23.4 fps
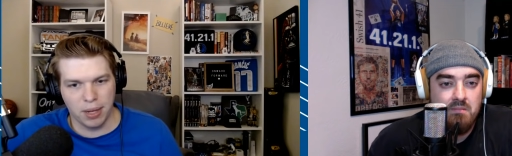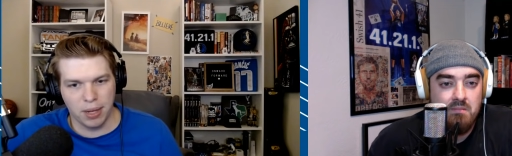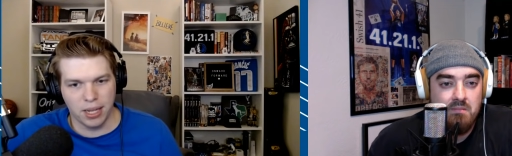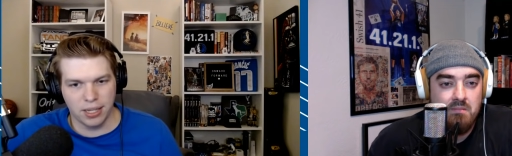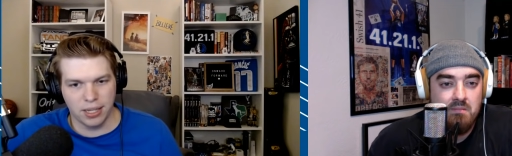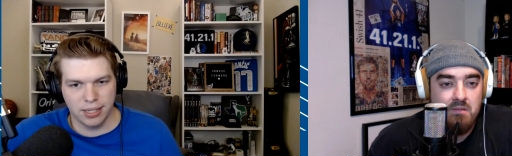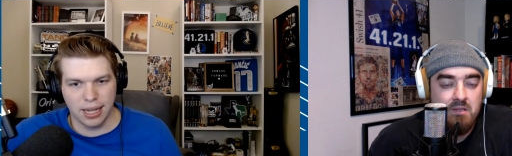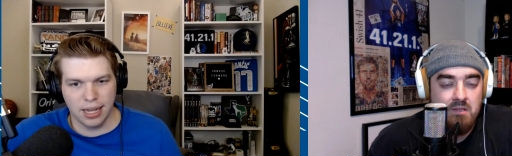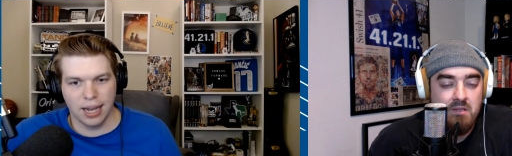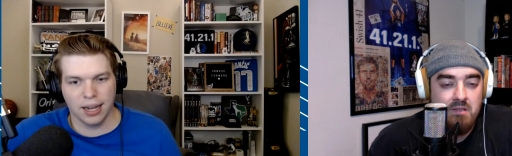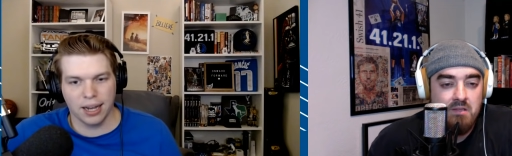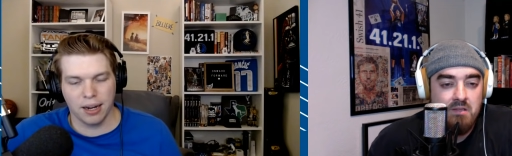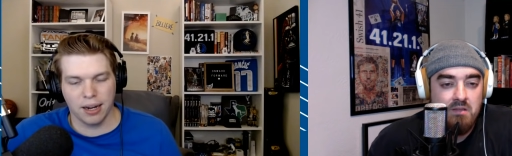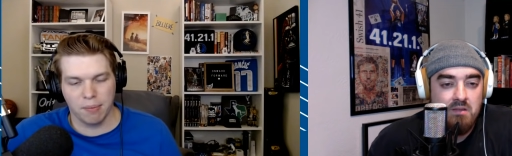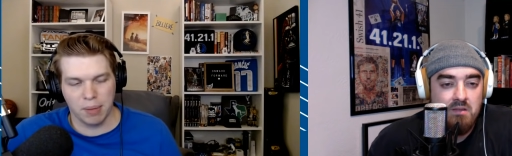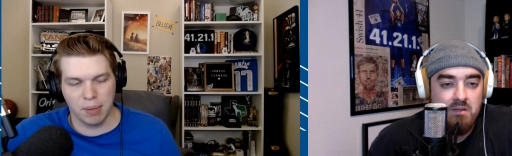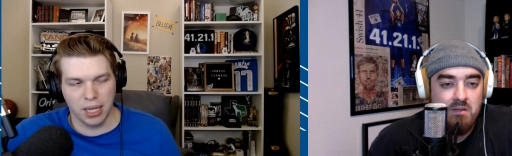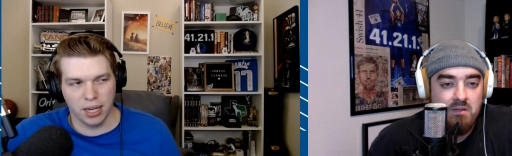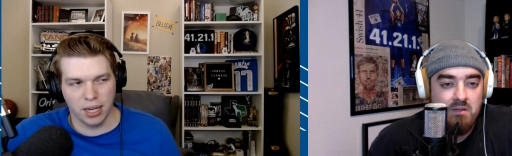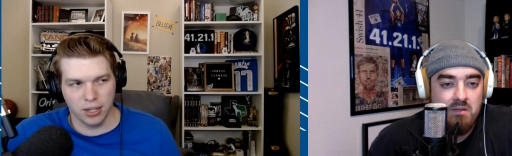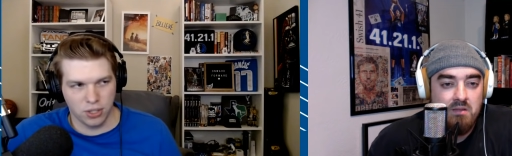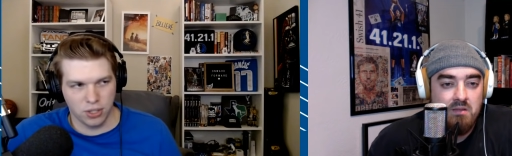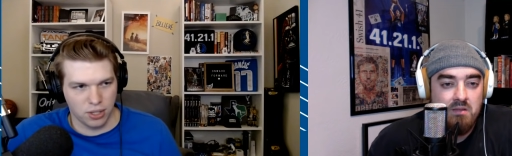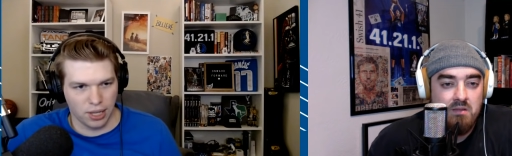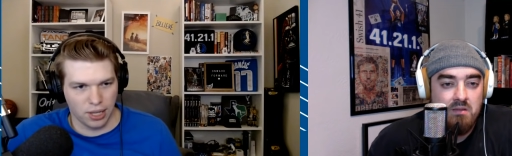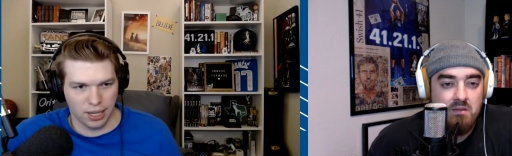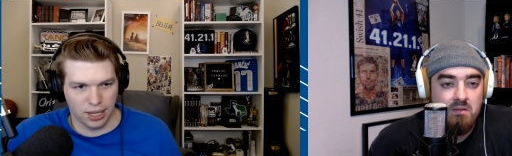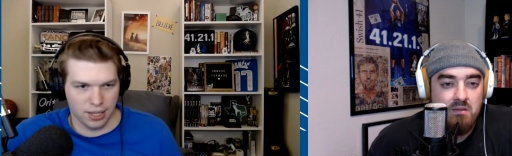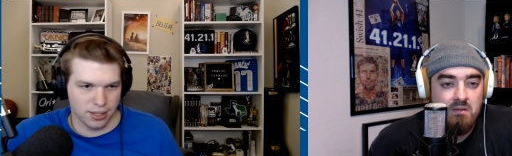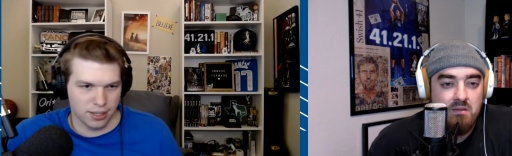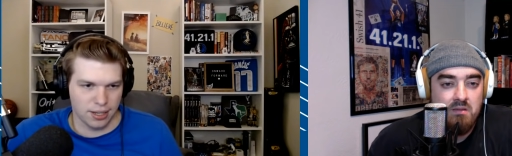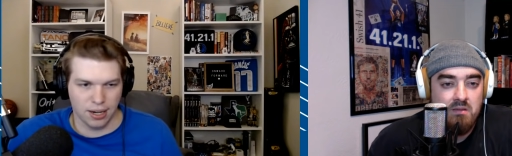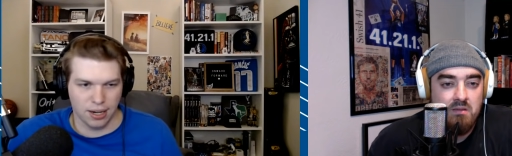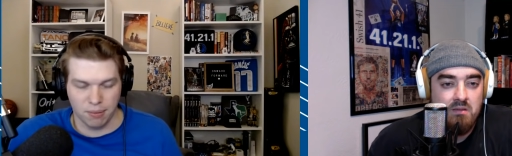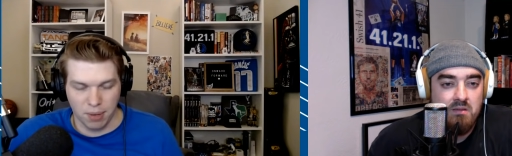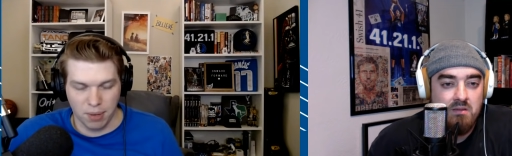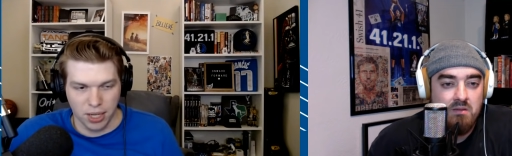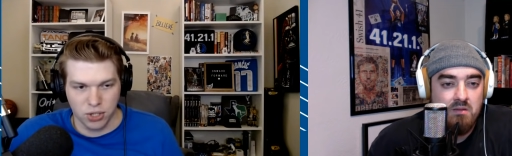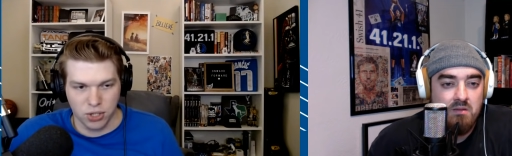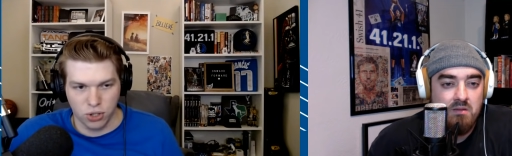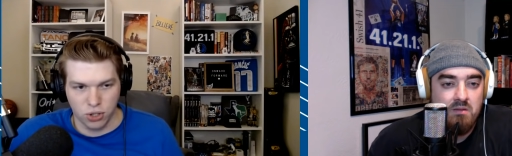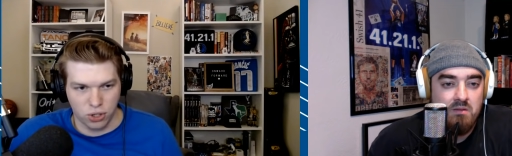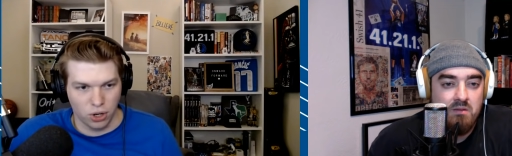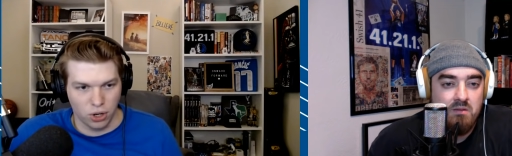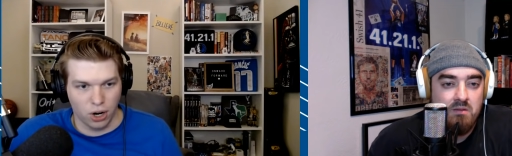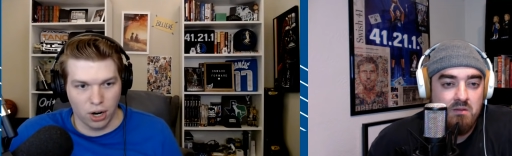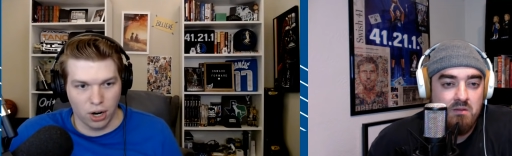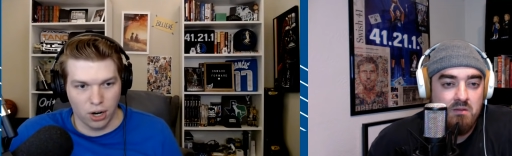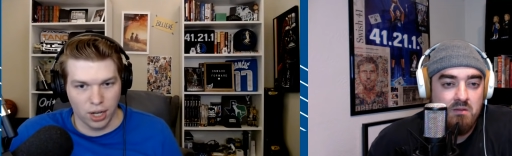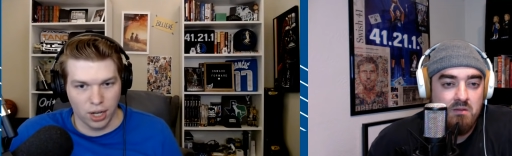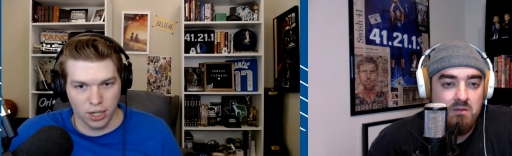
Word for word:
Speaker 1: he's not going to be a like he's not going to be a star.